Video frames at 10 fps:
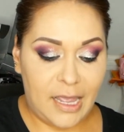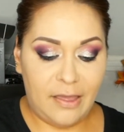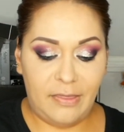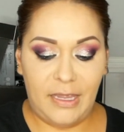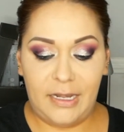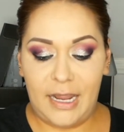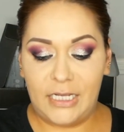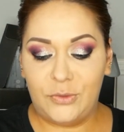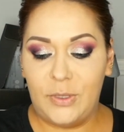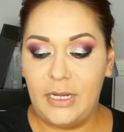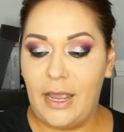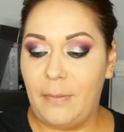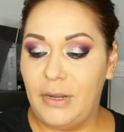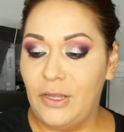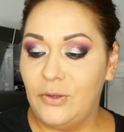The next one I'm
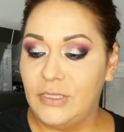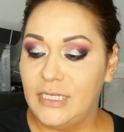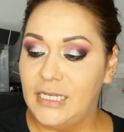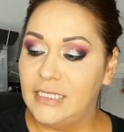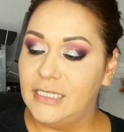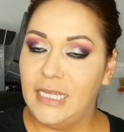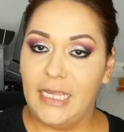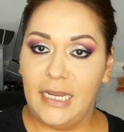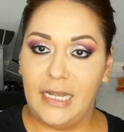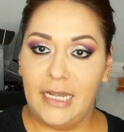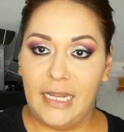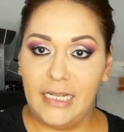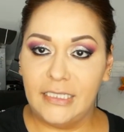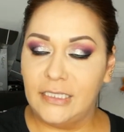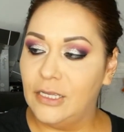going to use is the
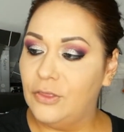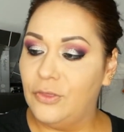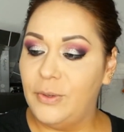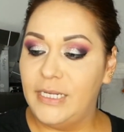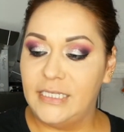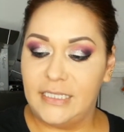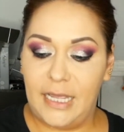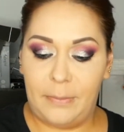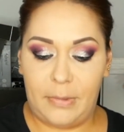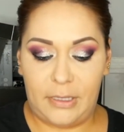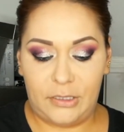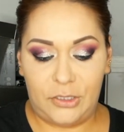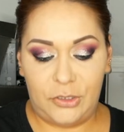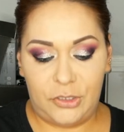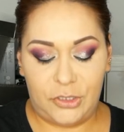NYX Three-Step
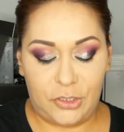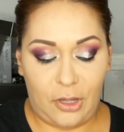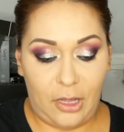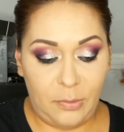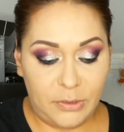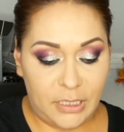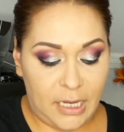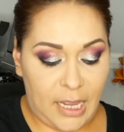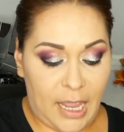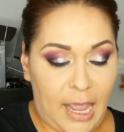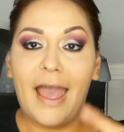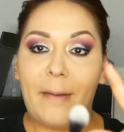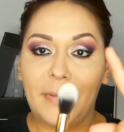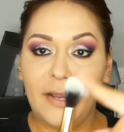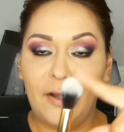To Sculpt.
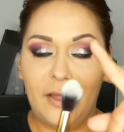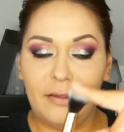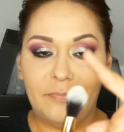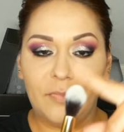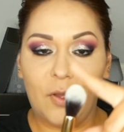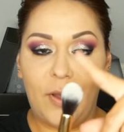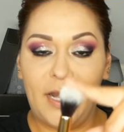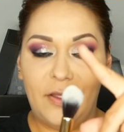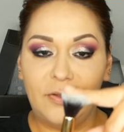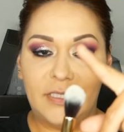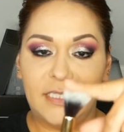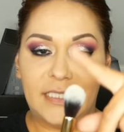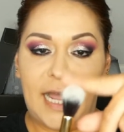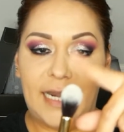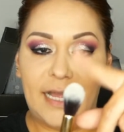I'm going to go ahead and use this
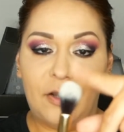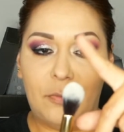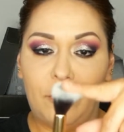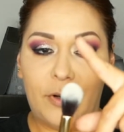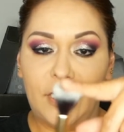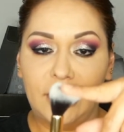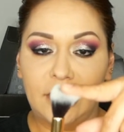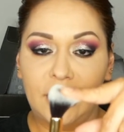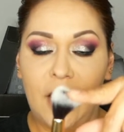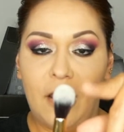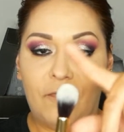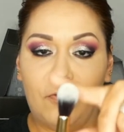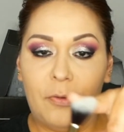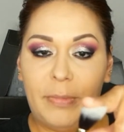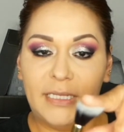highlighter brush
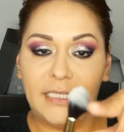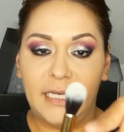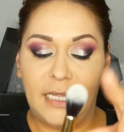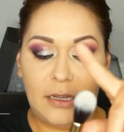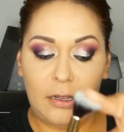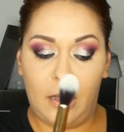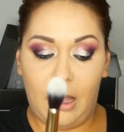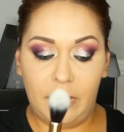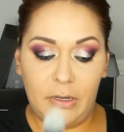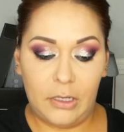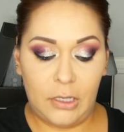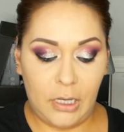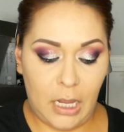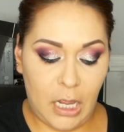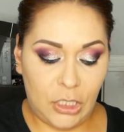for basically all the
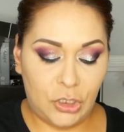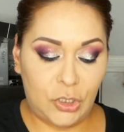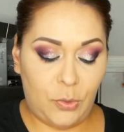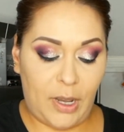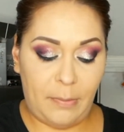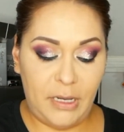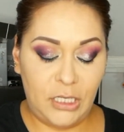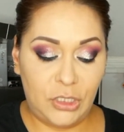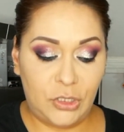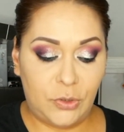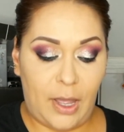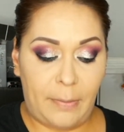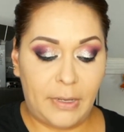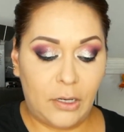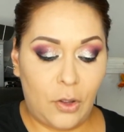look. So what I'm going to do, I'm
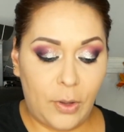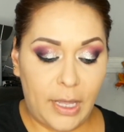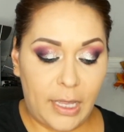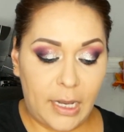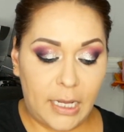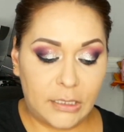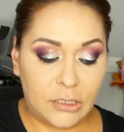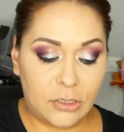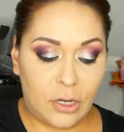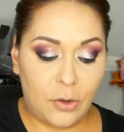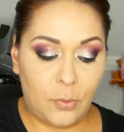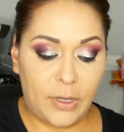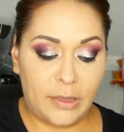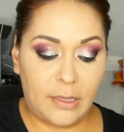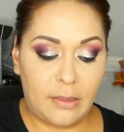going to go ahead and start
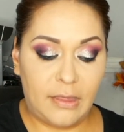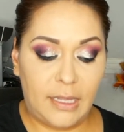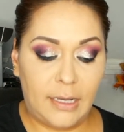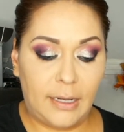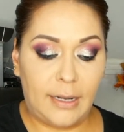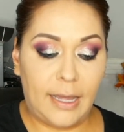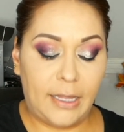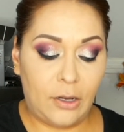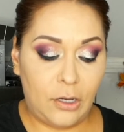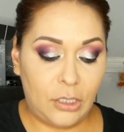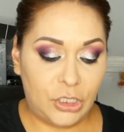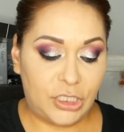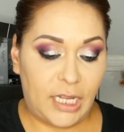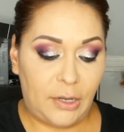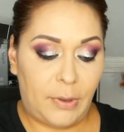with the lighter
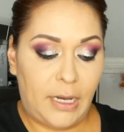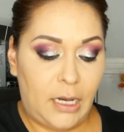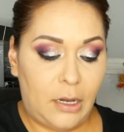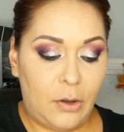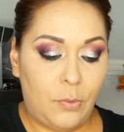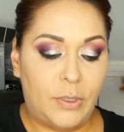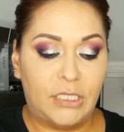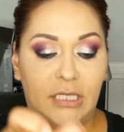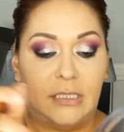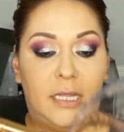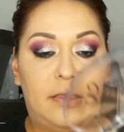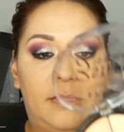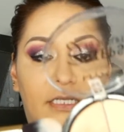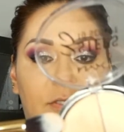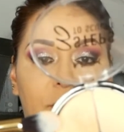shade right here, which is
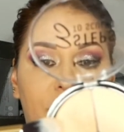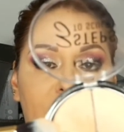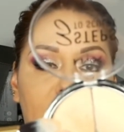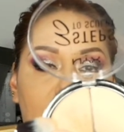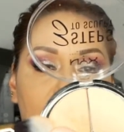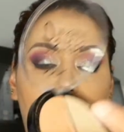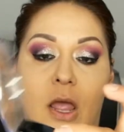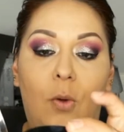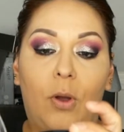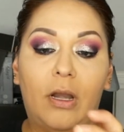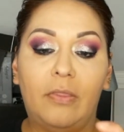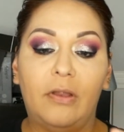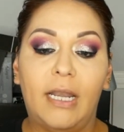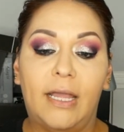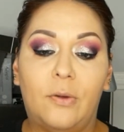this one right here. One other
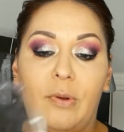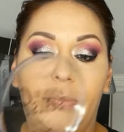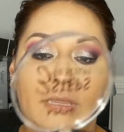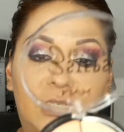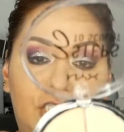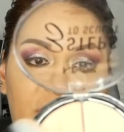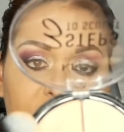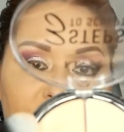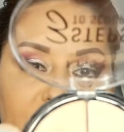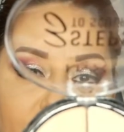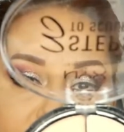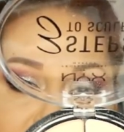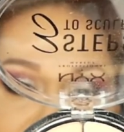lighter one, but the shimmery one